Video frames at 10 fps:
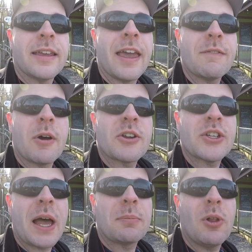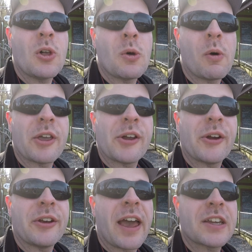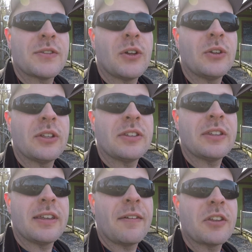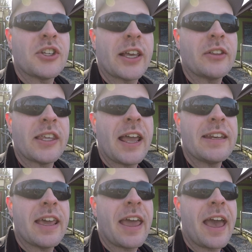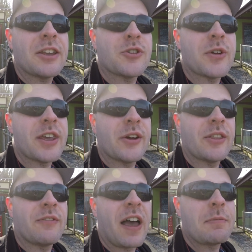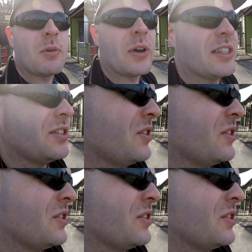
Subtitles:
And if you want to shop local while you're here in Nashville, you have to check out the Idea Hatchery here in the Five Points